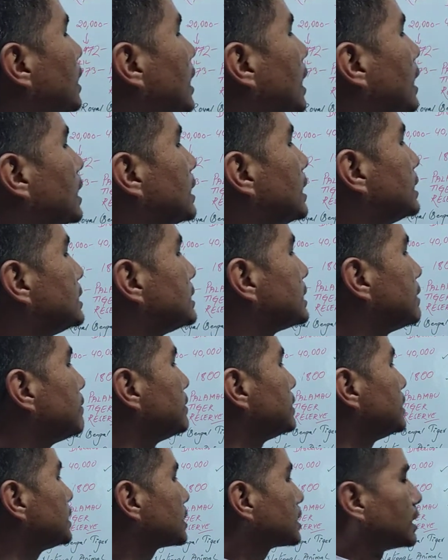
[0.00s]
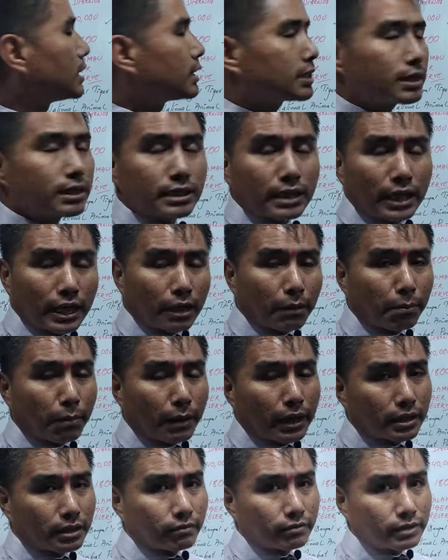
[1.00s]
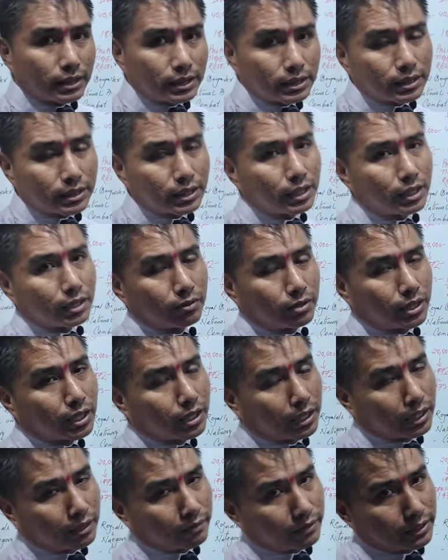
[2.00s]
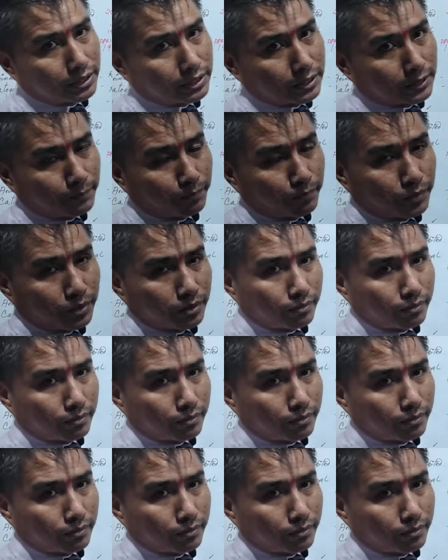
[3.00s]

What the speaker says: 170 countries are a part of this convention.